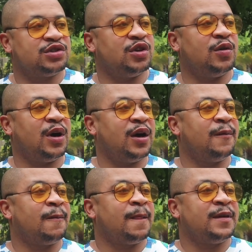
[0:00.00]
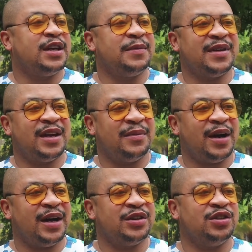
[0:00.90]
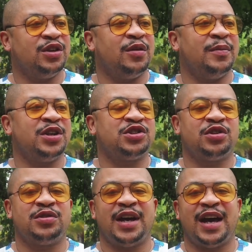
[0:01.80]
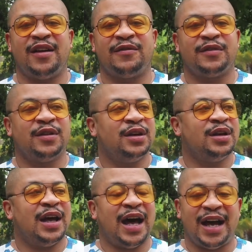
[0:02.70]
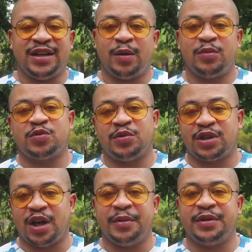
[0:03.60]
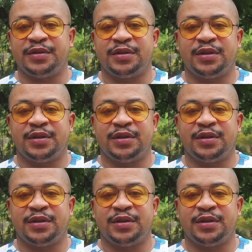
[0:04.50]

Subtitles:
So keep that in mind, you know, make sure you have high numbers when you're coming.